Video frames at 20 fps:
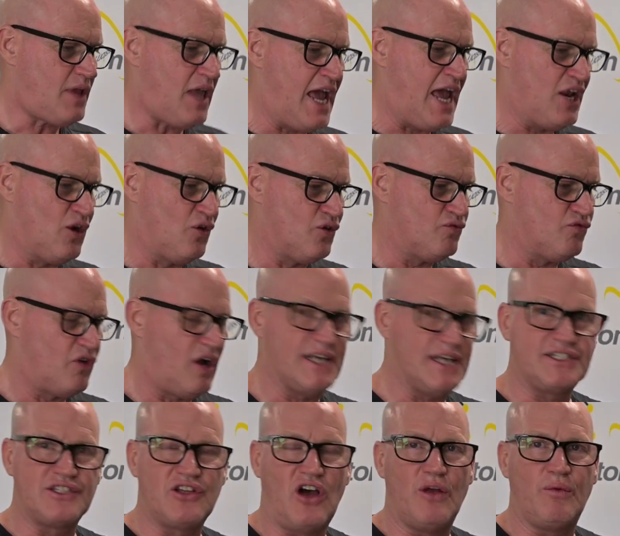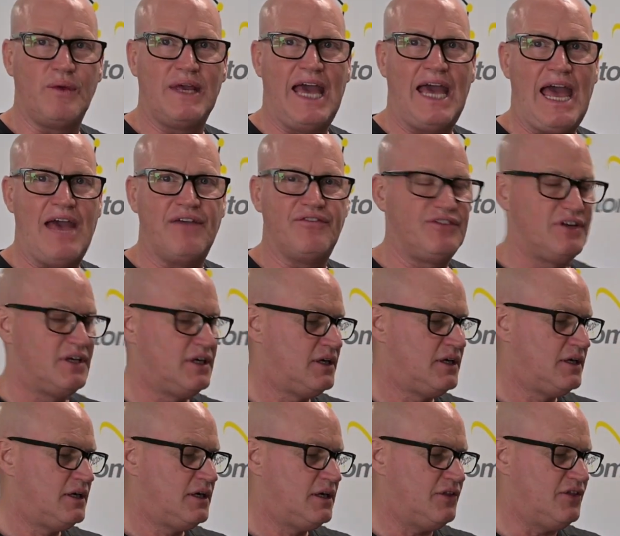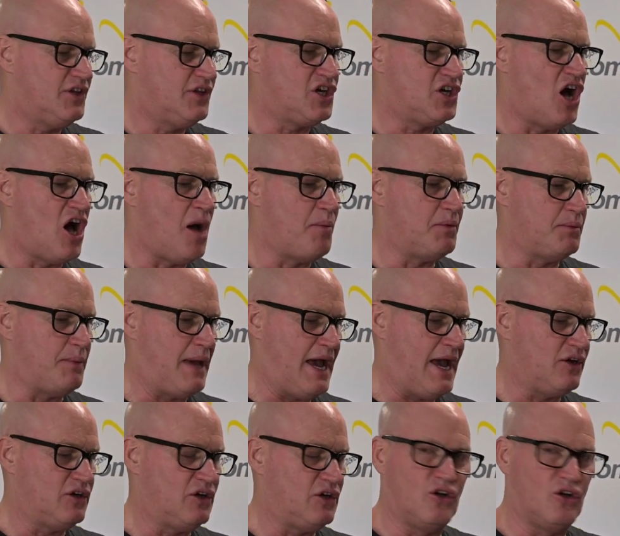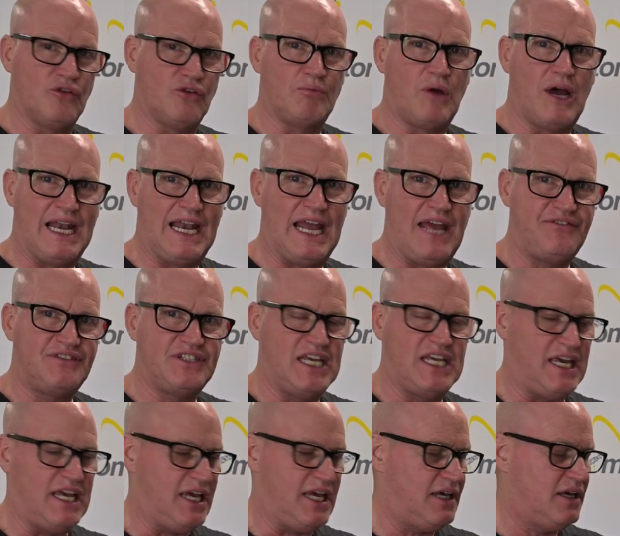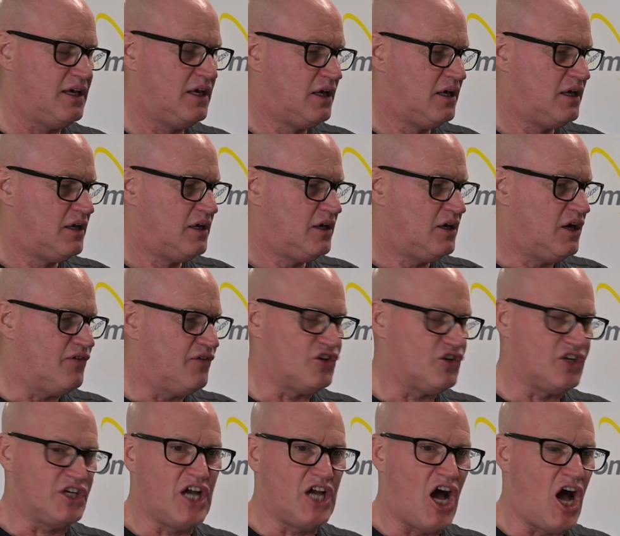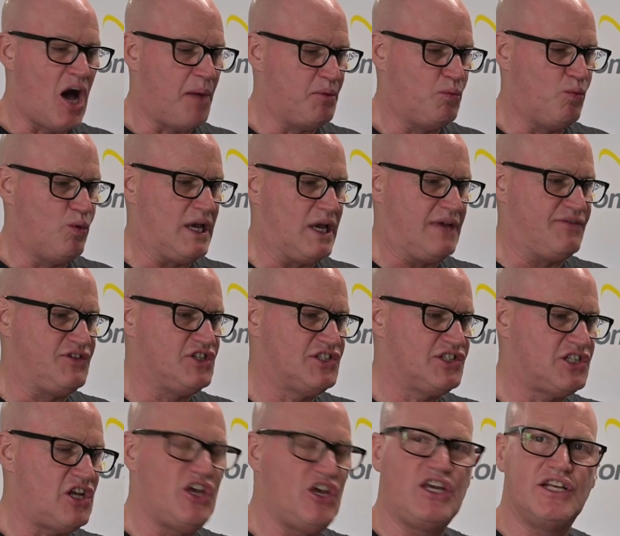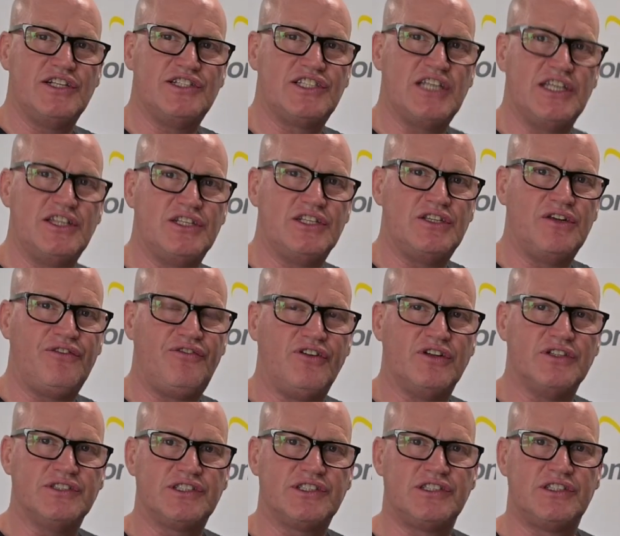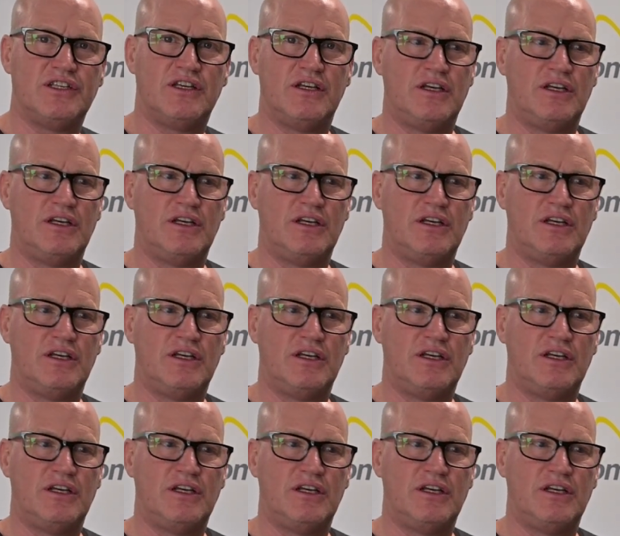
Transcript: and on the right side we have the Garmin mount, and on my left here I've got a carbon weave, just so you can see the difference